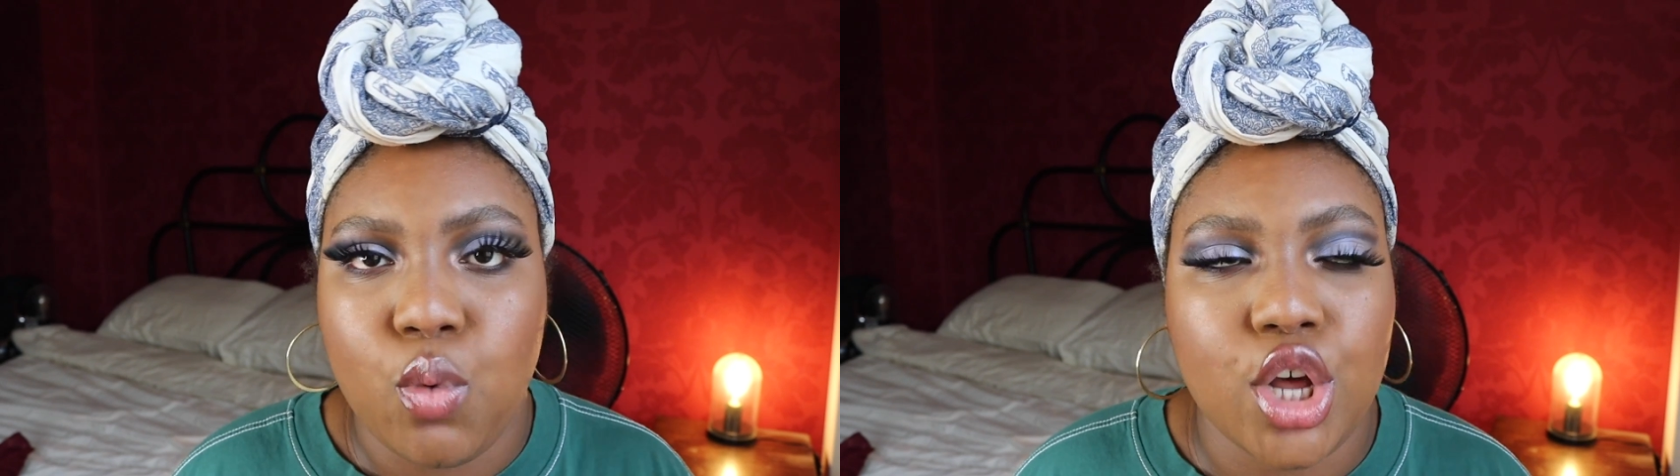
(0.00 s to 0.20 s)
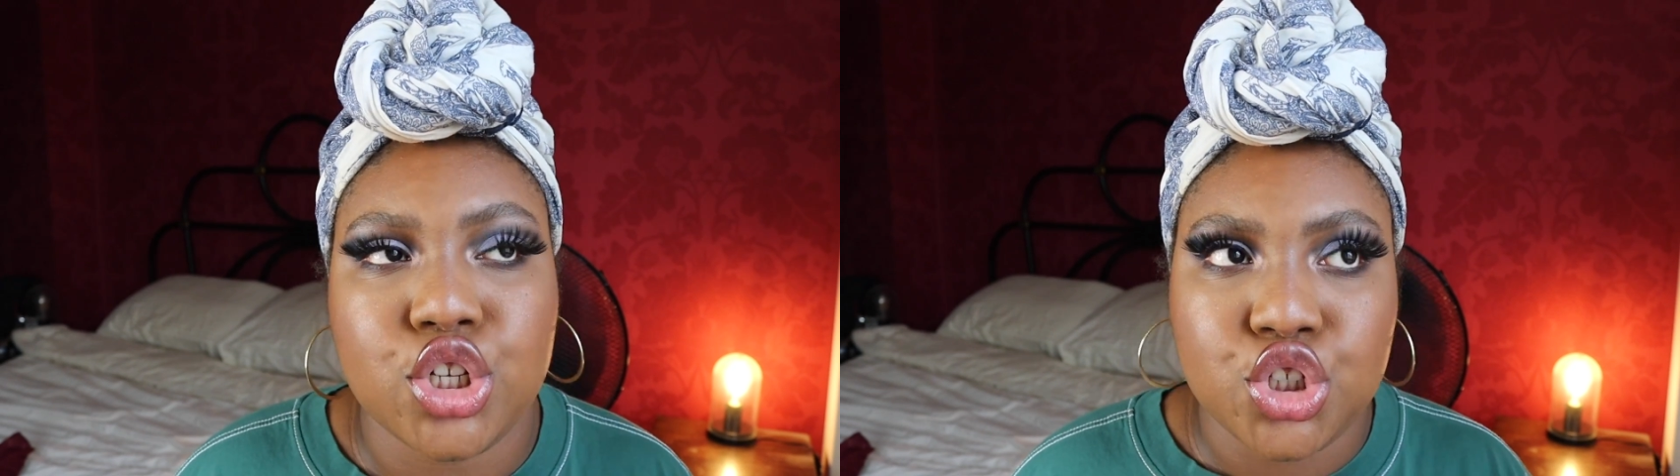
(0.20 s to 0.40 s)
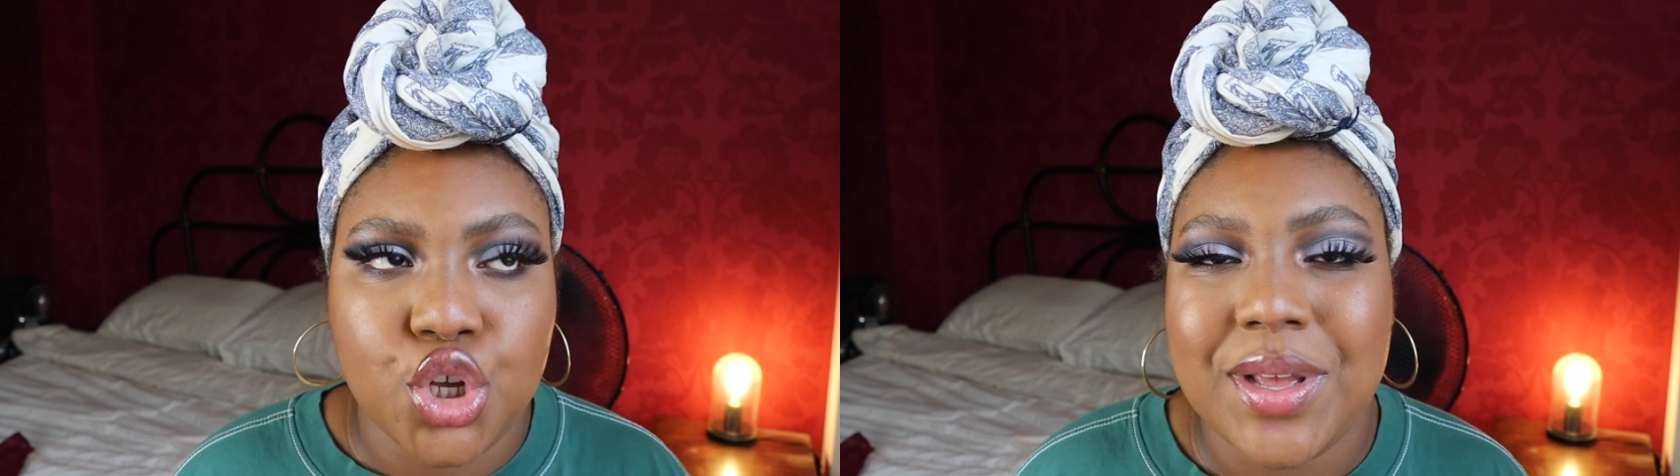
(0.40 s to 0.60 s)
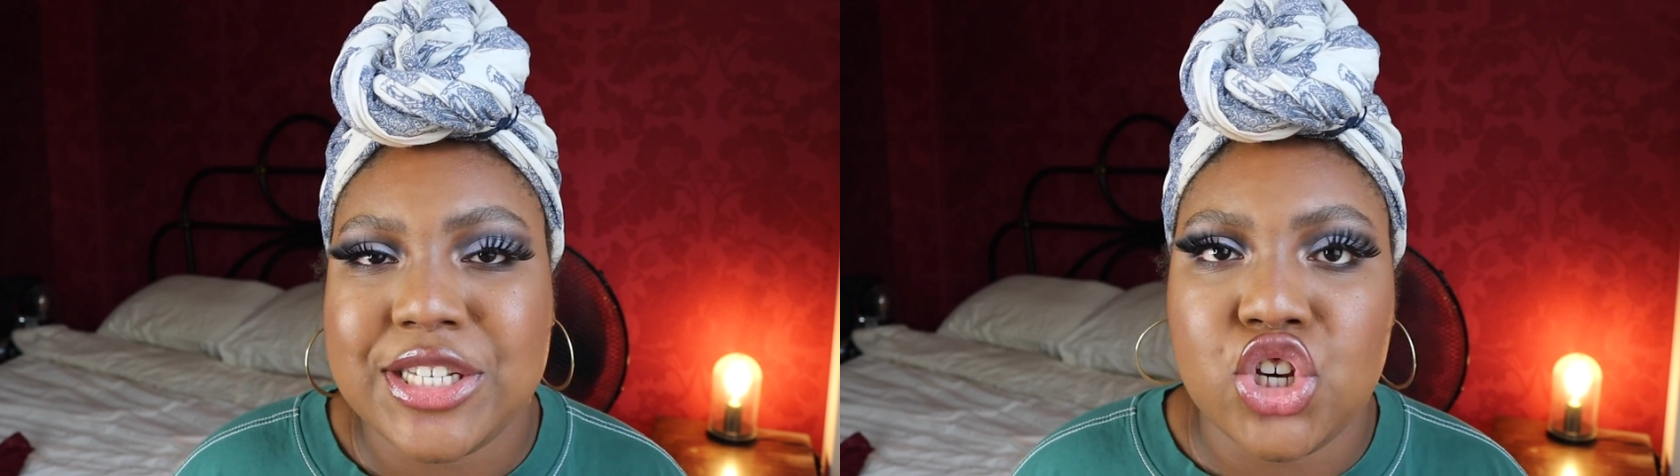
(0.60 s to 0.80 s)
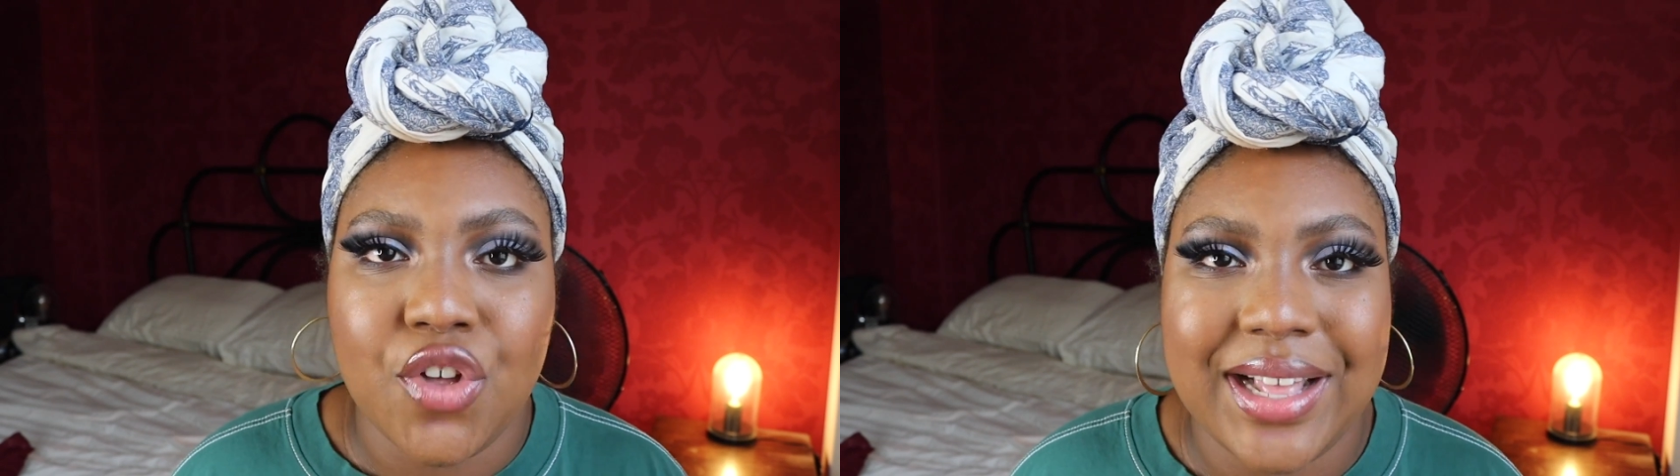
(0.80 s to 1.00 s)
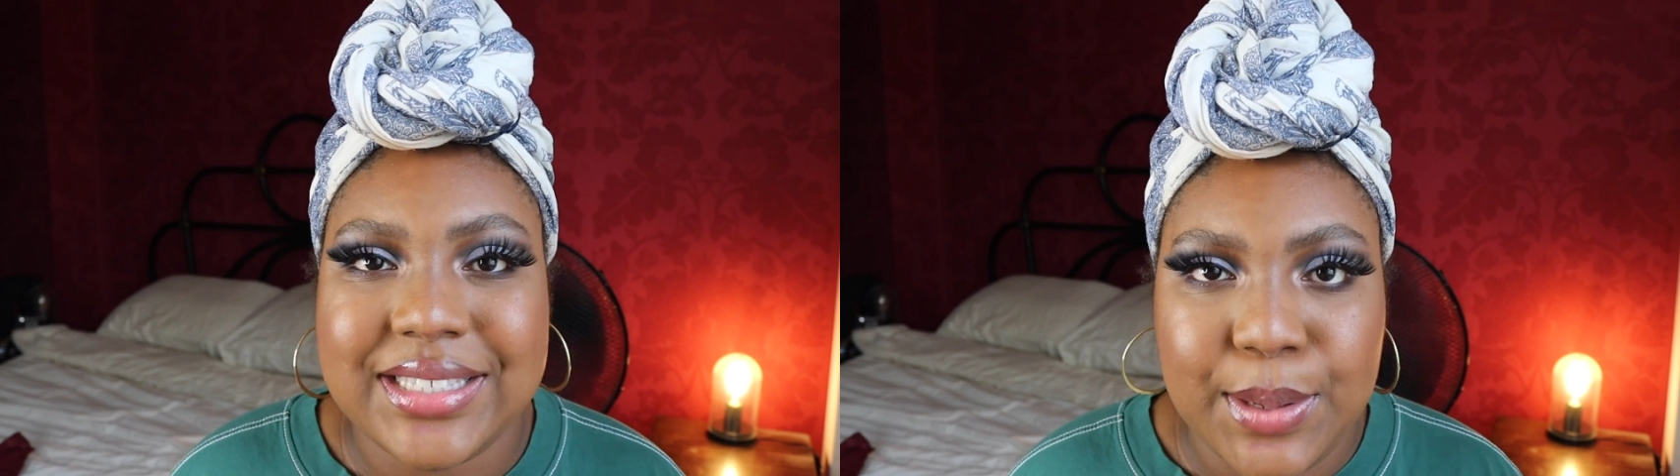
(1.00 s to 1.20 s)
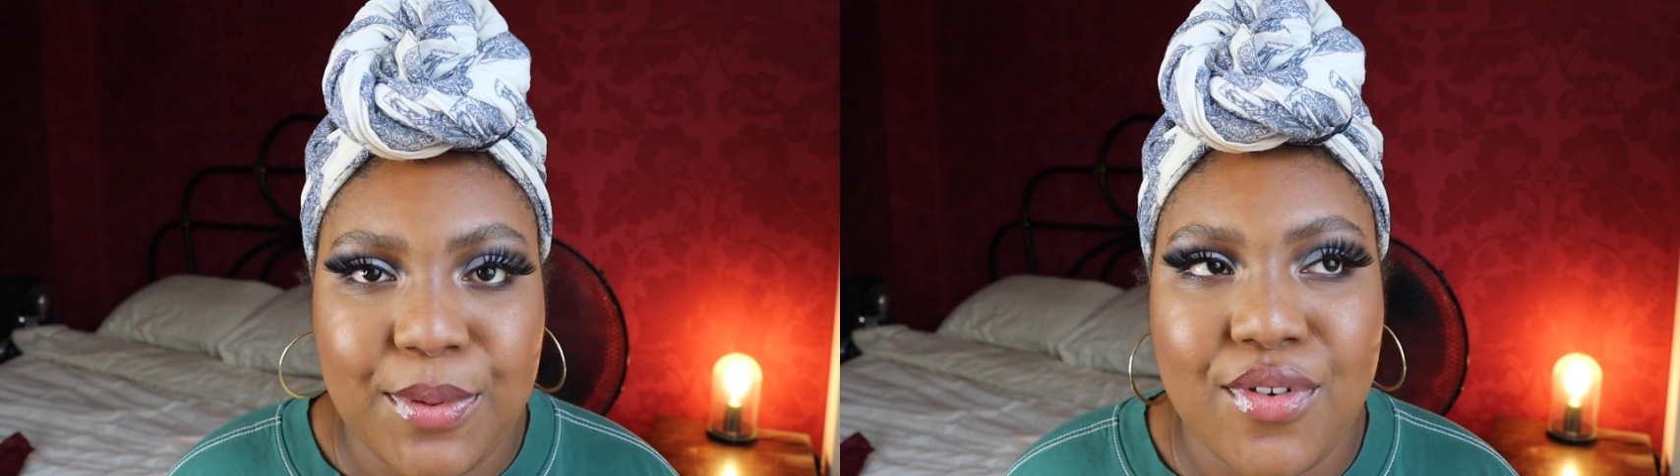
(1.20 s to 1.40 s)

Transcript: One, two, it's not that deep